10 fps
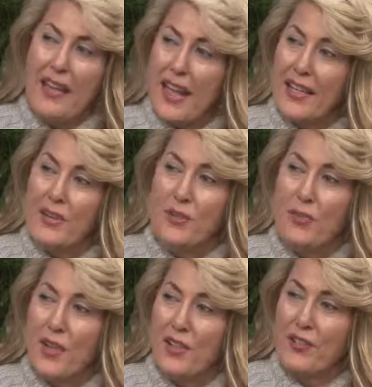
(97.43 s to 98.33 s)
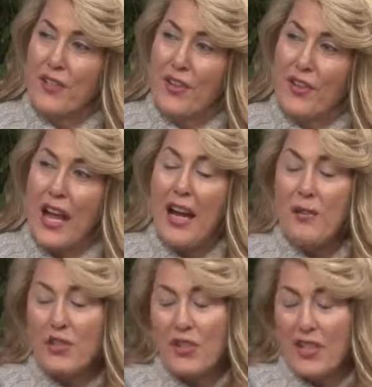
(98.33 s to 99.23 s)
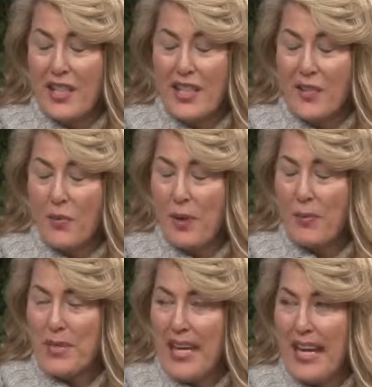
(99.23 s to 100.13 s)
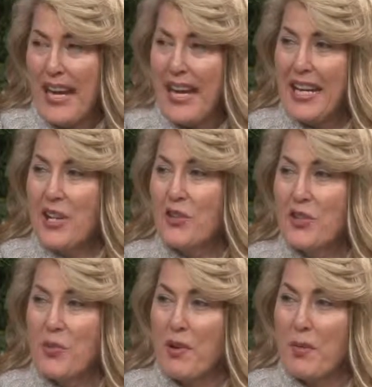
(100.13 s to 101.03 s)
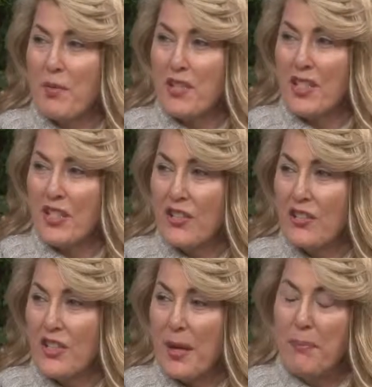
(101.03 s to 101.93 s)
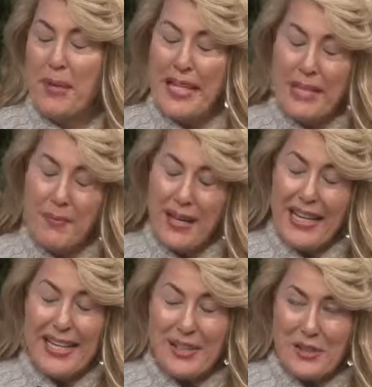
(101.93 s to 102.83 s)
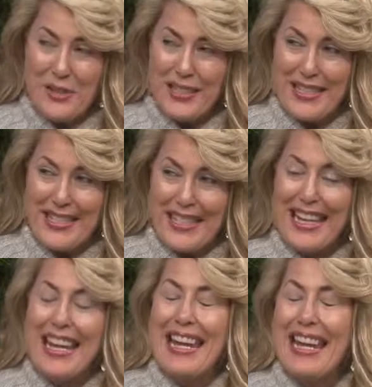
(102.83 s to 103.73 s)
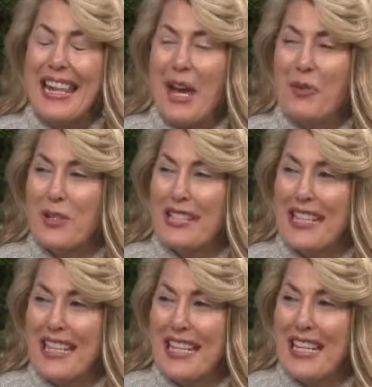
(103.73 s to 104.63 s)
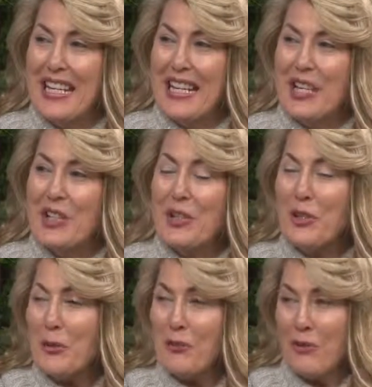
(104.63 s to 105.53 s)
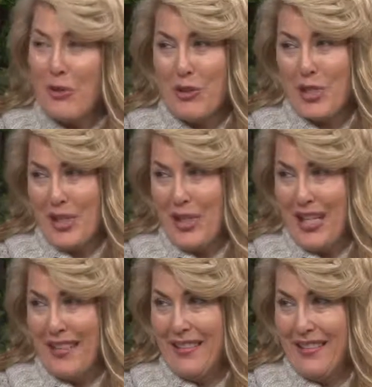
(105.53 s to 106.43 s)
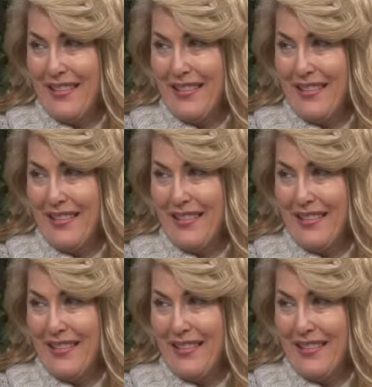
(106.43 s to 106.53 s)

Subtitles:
That is wonderful. I was looking at the website, and I noticed one in particular that piqued my interest, and that was the herb foraging.